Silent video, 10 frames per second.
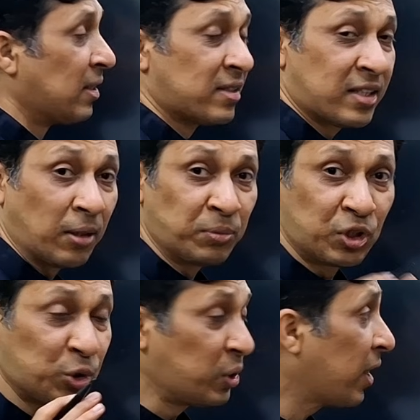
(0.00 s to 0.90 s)
Some
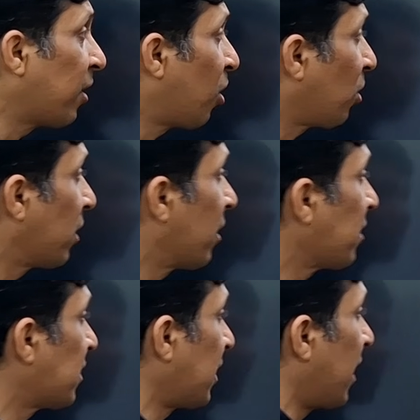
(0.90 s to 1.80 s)
junior doctor
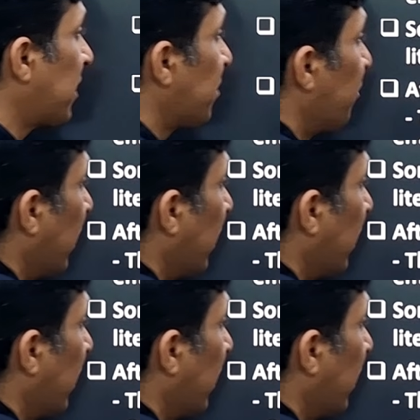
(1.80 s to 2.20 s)
starts